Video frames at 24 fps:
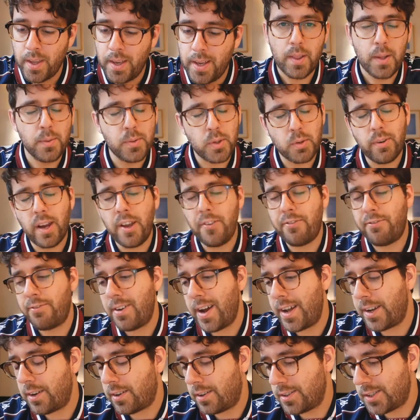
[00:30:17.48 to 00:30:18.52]
there was a great
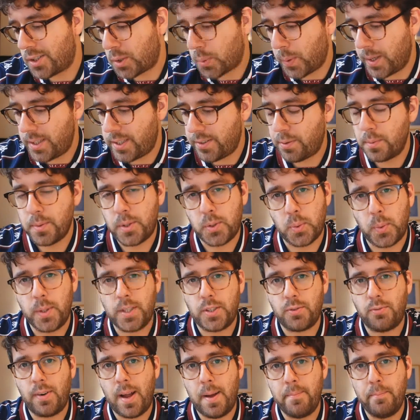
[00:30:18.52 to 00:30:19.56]
thread on Twitter from
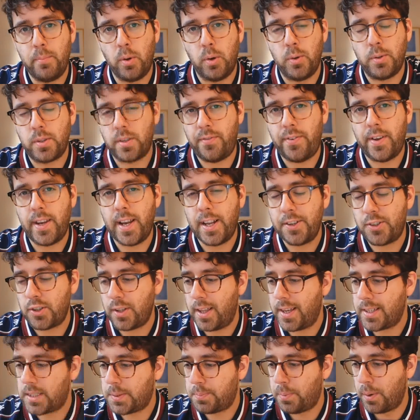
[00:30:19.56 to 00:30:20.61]
Swiss Ramble, who's a
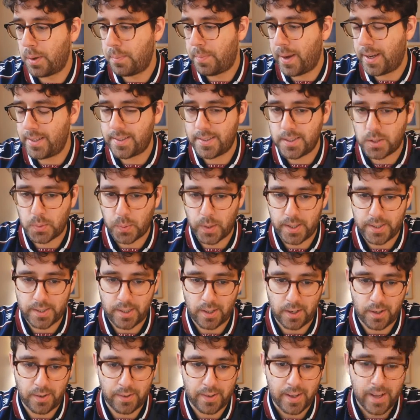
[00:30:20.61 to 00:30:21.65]
financial expert based in
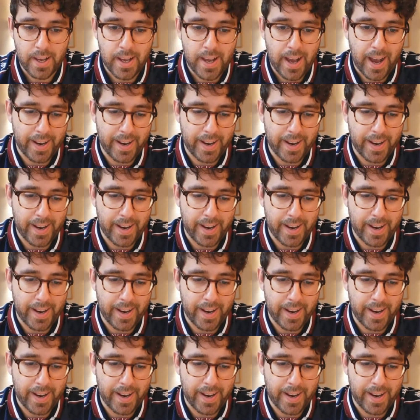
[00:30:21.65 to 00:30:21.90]
Switzerland,